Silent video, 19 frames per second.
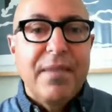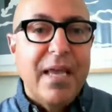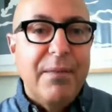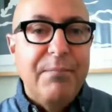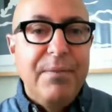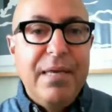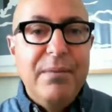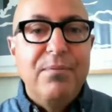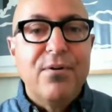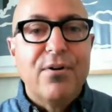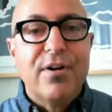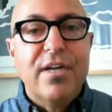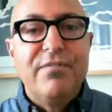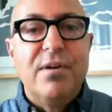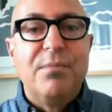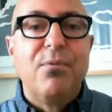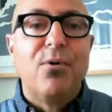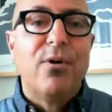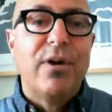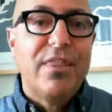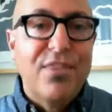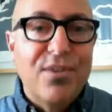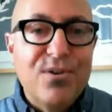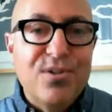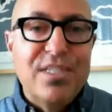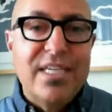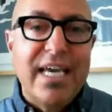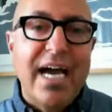And people are even more
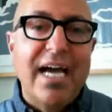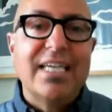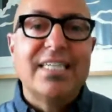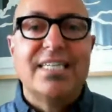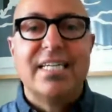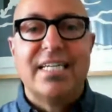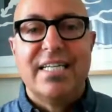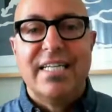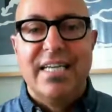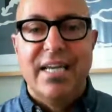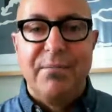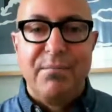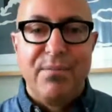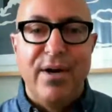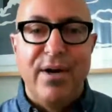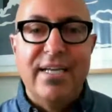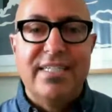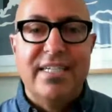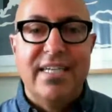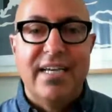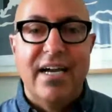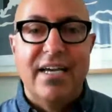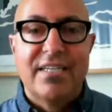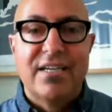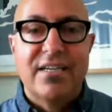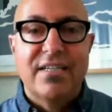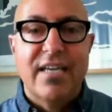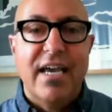enthusiastically embracing
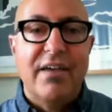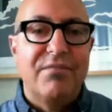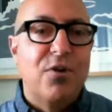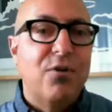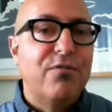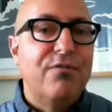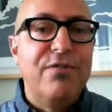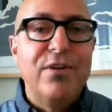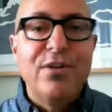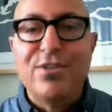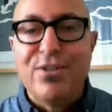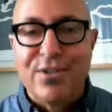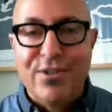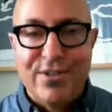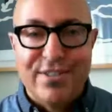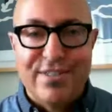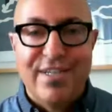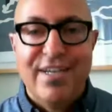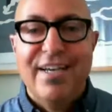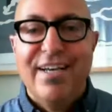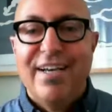us because I have no filters.